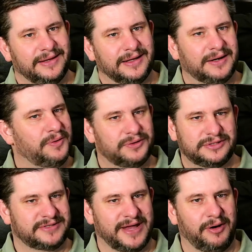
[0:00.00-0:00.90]
it
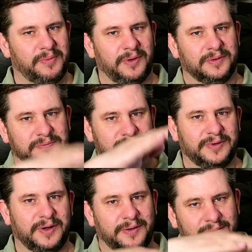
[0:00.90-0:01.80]
looks terrible
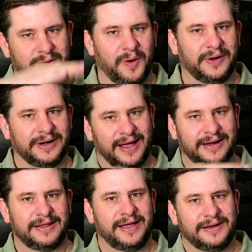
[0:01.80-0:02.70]
going
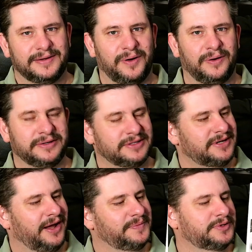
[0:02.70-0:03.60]
like that all the
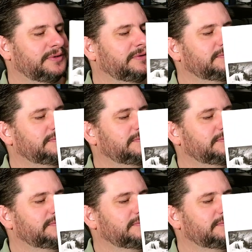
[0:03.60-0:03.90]
time, so